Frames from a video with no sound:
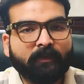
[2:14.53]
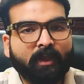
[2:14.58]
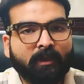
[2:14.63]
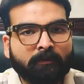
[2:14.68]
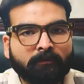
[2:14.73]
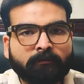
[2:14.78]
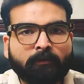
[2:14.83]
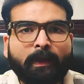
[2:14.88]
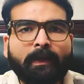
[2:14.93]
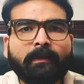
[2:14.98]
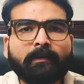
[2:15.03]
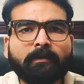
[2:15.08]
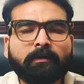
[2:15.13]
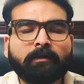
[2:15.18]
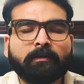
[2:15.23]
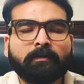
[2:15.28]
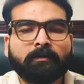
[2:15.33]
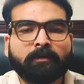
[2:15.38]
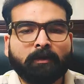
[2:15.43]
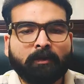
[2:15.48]
wealth,
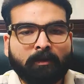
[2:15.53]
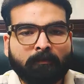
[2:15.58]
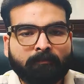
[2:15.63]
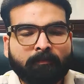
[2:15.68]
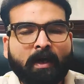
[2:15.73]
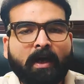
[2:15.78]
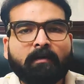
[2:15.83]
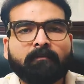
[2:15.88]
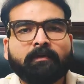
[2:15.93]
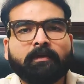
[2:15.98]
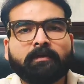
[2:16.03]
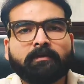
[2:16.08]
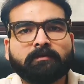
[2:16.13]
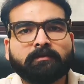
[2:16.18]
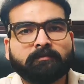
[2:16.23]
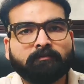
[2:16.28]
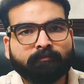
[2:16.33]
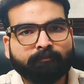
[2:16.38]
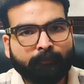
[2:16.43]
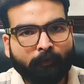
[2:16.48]

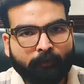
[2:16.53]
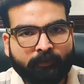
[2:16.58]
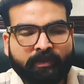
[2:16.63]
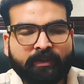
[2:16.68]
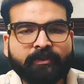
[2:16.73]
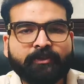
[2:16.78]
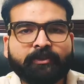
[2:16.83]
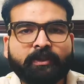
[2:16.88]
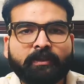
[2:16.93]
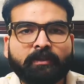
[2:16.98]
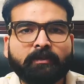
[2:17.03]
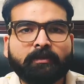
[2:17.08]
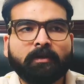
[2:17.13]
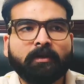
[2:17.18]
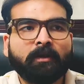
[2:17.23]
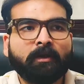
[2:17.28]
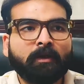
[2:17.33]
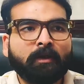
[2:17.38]
power, position,